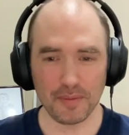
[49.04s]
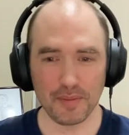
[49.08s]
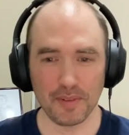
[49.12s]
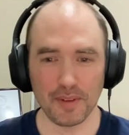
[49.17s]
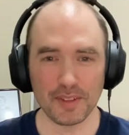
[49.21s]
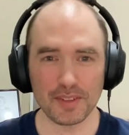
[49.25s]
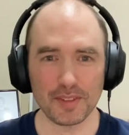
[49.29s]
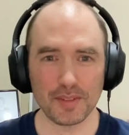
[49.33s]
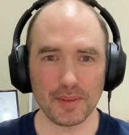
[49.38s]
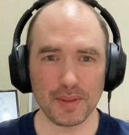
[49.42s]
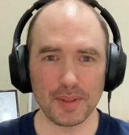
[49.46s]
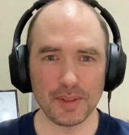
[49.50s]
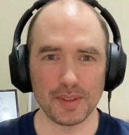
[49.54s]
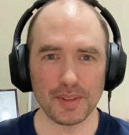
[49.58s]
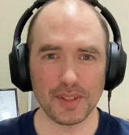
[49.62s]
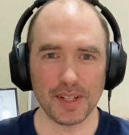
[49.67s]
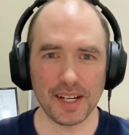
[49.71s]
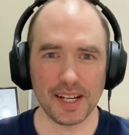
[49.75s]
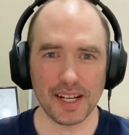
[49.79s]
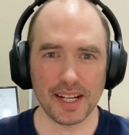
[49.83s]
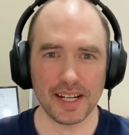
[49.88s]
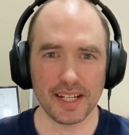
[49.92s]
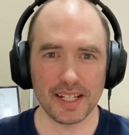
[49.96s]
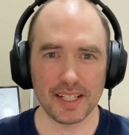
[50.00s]
first of
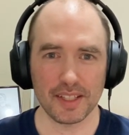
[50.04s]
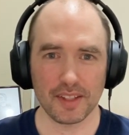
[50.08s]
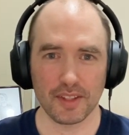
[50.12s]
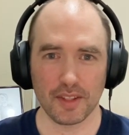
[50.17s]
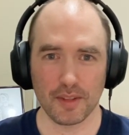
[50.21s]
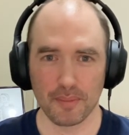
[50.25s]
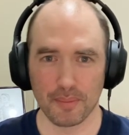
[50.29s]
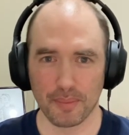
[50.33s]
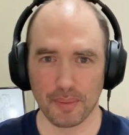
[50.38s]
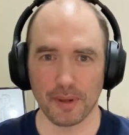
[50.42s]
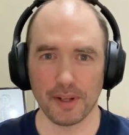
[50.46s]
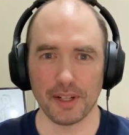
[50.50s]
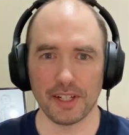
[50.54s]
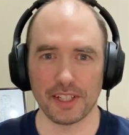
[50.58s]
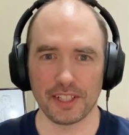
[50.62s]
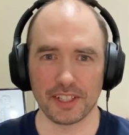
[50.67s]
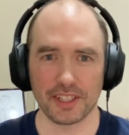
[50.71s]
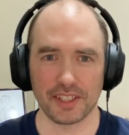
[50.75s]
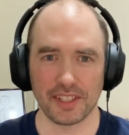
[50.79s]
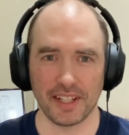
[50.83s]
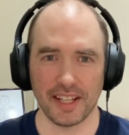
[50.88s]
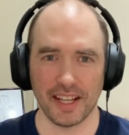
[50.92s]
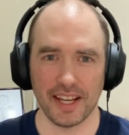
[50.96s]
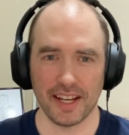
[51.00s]
all, The Breach.
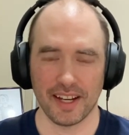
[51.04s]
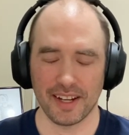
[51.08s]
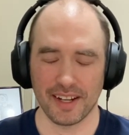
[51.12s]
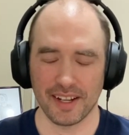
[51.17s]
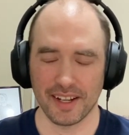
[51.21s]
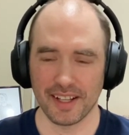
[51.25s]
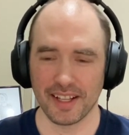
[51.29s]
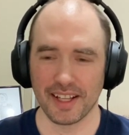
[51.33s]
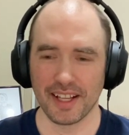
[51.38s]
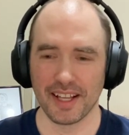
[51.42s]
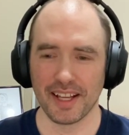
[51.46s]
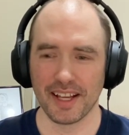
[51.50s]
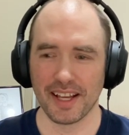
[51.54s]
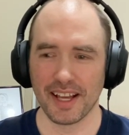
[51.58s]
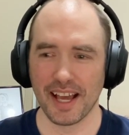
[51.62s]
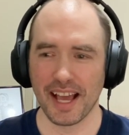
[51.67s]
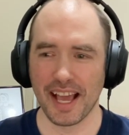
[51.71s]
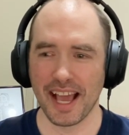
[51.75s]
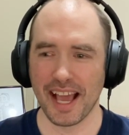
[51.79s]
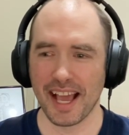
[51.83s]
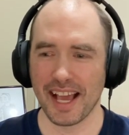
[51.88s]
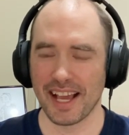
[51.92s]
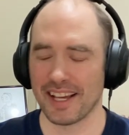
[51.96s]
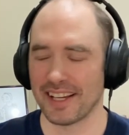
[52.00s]
Now,
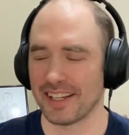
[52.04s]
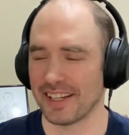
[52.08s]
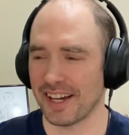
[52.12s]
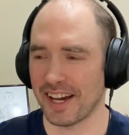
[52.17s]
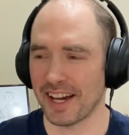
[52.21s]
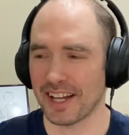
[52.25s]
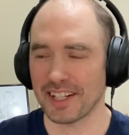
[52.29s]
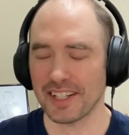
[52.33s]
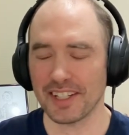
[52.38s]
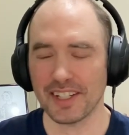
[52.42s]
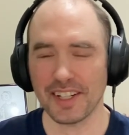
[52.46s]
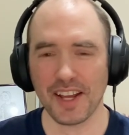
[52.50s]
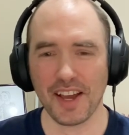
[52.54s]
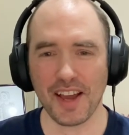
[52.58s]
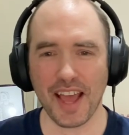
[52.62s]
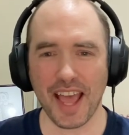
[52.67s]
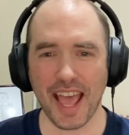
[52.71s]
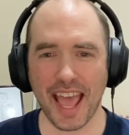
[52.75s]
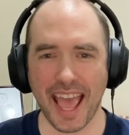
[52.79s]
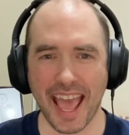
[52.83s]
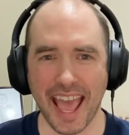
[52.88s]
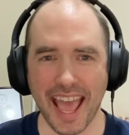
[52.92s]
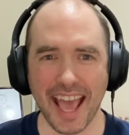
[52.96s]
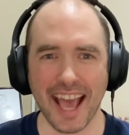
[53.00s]
I don't know
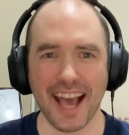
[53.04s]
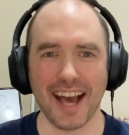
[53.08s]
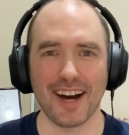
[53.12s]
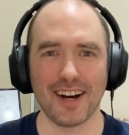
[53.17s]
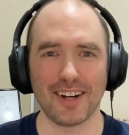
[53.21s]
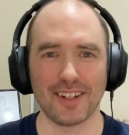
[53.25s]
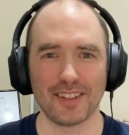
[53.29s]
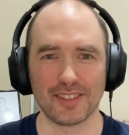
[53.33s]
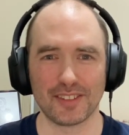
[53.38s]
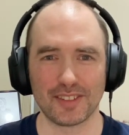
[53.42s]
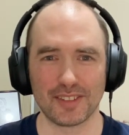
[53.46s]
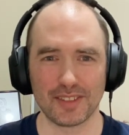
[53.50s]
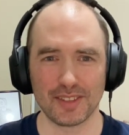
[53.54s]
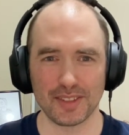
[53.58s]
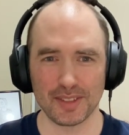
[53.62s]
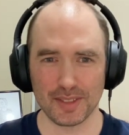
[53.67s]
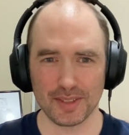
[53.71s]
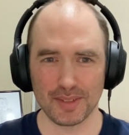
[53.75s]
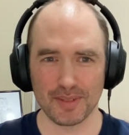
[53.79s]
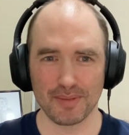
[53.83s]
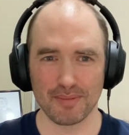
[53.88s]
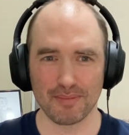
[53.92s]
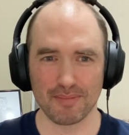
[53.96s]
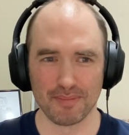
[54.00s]
how
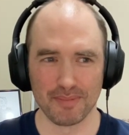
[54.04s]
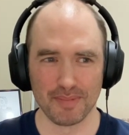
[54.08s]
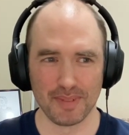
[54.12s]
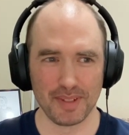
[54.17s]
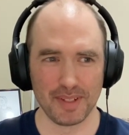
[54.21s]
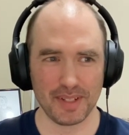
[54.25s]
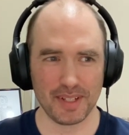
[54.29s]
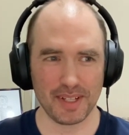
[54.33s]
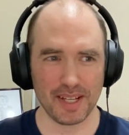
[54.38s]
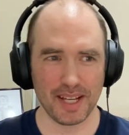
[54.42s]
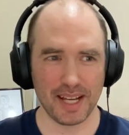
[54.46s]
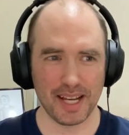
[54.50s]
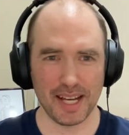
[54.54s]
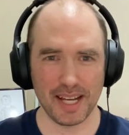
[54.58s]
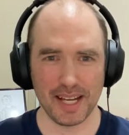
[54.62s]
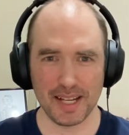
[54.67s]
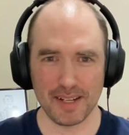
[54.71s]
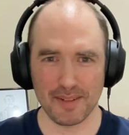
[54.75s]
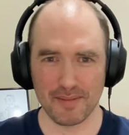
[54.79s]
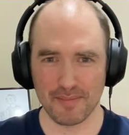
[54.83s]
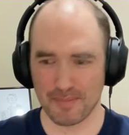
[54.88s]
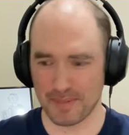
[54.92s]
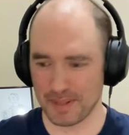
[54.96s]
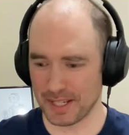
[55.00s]
to
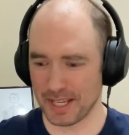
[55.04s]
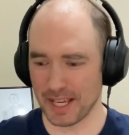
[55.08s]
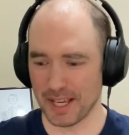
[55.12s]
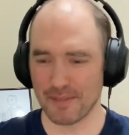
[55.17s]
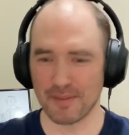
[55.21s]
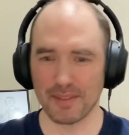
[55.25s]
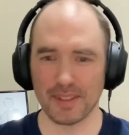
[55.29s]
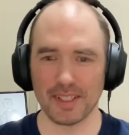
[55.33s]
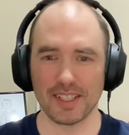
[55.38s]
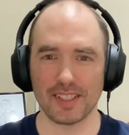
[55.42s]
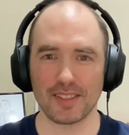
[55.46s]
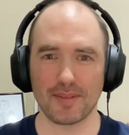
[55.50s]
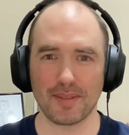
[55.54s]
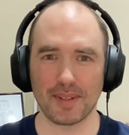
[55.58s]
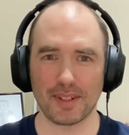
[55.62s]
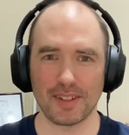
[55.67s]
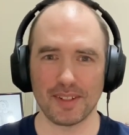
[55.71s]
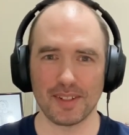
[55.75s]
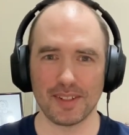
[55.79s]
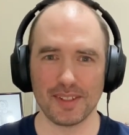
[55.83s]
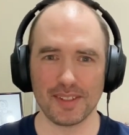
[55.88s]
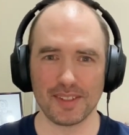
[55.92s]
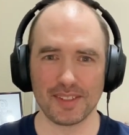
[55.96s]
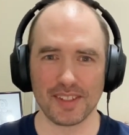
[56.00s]
begin with this
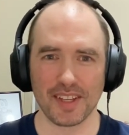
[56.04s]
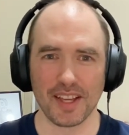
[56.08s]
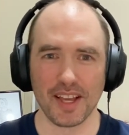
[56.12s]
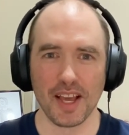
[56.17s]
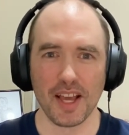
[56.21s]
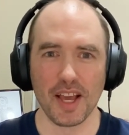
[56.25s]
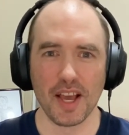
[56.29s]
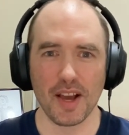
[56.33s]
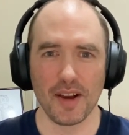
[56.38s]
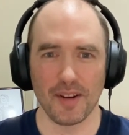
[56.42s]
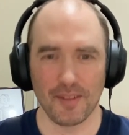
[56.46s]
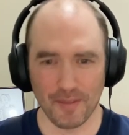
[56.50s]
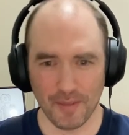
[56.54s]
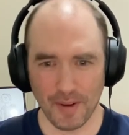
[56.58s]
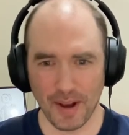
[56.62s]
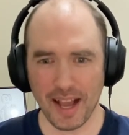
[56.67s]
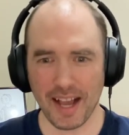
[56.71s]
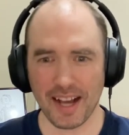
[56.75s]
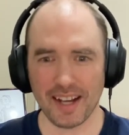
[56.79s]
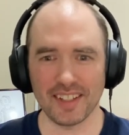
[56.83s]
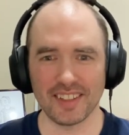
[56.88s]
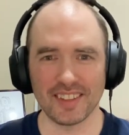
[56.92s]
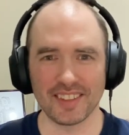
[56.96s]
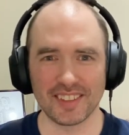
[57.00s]
because,
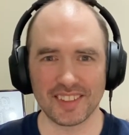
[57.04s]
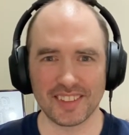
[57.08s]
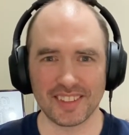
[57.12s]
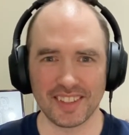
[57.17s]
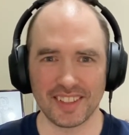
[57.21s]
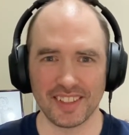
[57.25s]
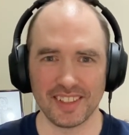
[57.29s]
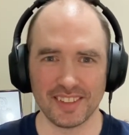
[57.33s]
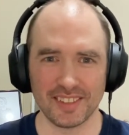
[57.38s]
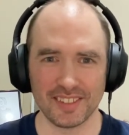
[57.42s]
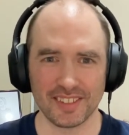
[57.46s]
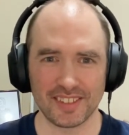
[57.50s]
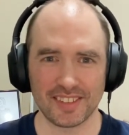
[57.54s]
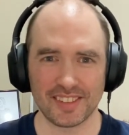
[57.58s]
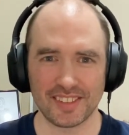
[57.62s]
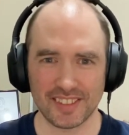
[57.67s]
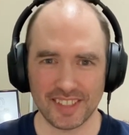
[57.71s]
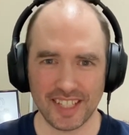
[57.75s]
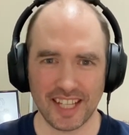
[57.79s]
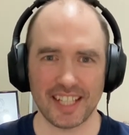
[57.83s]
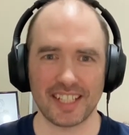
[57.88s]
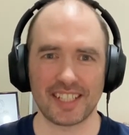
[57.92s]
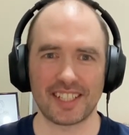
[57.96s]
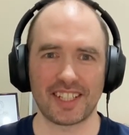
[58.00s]
wow, it's
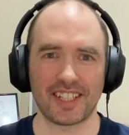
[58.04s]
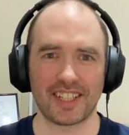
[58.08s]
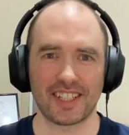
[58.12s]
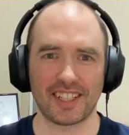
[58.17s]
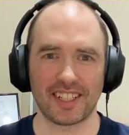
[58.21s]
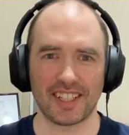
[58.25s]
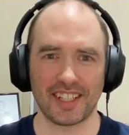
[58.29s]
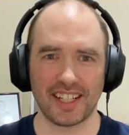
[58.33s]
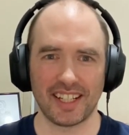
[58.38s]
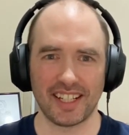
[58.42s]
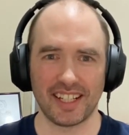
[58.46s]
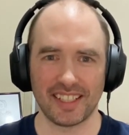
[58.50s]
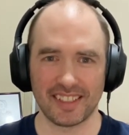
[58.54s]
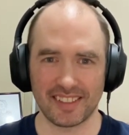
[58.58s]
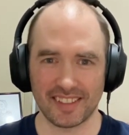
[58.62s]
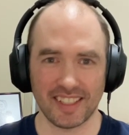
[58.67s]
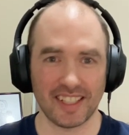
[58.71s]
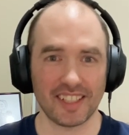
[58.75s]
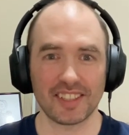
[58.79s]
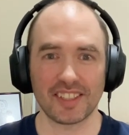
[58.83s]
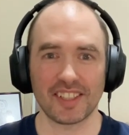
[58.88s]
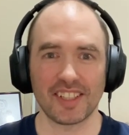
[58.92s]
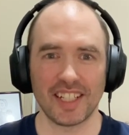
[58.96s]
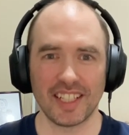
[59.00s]
such
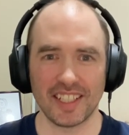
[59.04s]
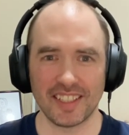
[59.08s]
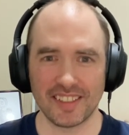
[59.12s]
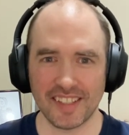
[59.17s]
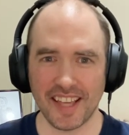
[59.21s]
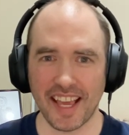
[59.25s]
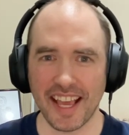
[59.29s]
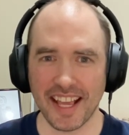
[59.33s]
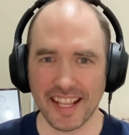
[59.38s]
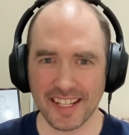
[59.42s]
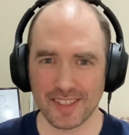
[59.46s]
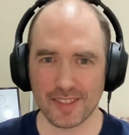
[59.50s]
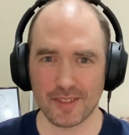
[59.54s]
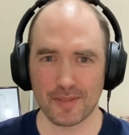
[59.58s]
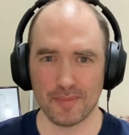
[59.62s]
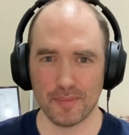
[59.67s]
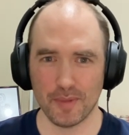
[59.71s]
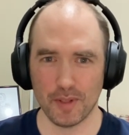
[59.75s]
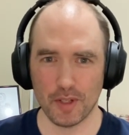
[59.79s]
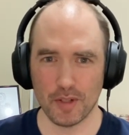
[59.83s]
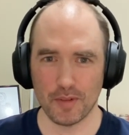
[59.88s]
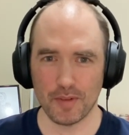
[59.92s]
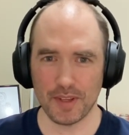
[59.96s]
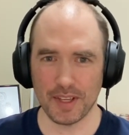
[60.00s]
an intense
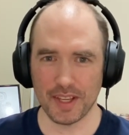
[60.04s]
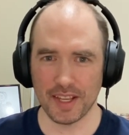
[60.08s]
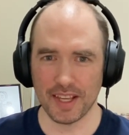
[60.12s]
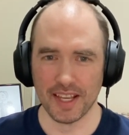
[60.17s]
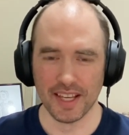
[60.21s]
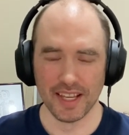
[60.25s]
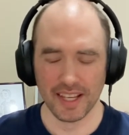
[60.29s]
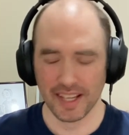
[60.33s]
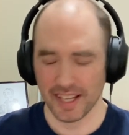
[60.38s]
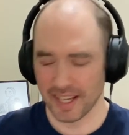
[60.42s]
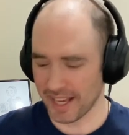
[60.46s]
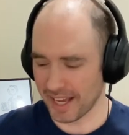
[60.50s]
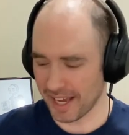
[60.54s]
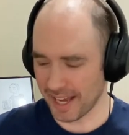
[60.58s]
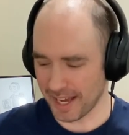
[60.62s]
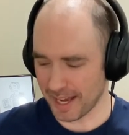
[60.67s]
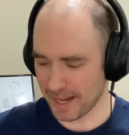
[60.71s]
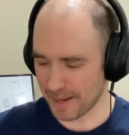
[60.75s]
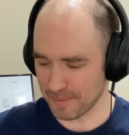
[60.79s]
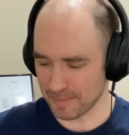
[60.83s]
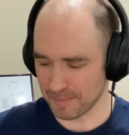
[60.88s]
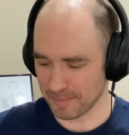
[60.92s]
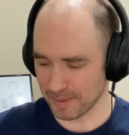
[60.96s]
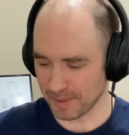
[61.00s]
movie.
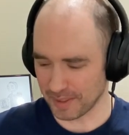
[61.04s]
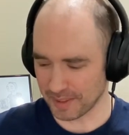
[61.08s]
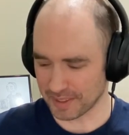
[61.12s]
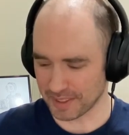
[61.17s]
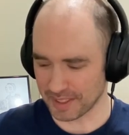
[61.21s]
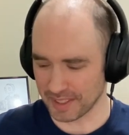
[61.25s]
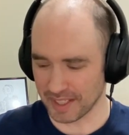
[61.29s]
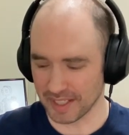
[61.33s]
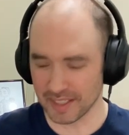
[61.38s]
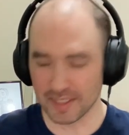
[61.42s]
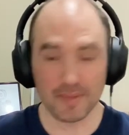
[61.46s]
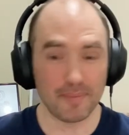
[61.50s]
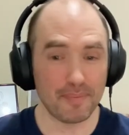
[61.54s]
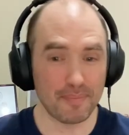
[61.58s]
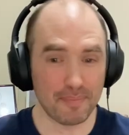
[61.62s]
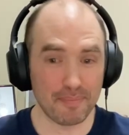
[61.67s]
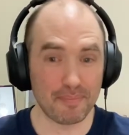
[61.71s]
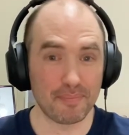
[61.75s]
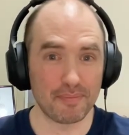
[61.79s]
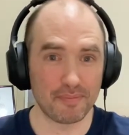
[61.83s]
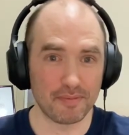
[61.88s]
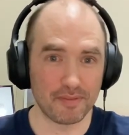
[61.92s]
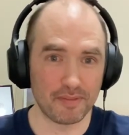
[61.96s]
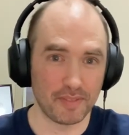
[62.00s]
Like it's
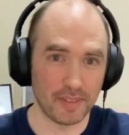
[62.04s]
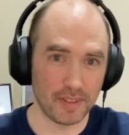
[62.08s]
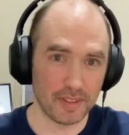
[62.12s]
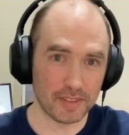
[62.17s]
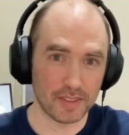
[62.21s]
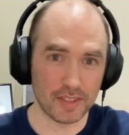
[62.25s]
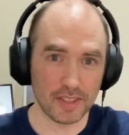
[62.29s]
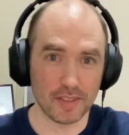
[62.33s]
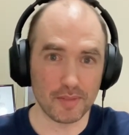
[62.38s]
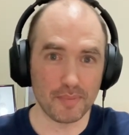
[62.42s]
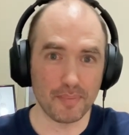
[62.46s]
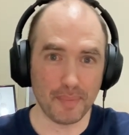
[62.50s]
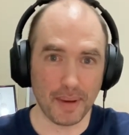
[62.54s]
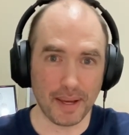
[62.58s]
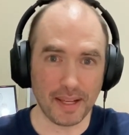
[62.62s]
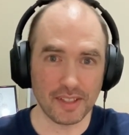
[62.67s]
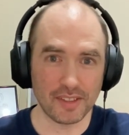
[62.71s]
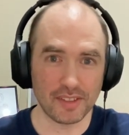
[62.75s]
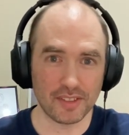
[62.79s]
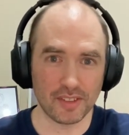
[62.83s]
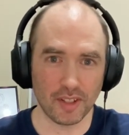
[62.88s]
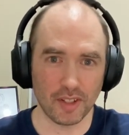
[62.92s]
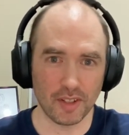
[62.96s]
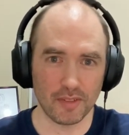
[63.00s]

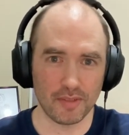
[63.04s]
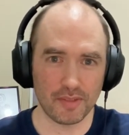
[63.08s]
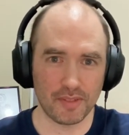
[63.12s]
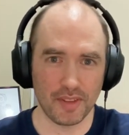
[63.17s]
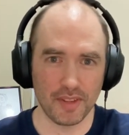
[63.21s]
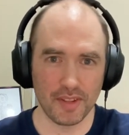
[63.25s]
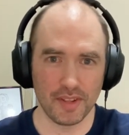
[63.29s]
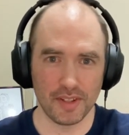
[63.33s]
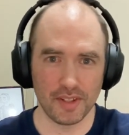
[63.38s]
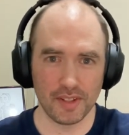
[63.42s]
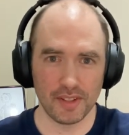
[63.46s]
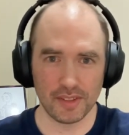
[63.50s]
based off the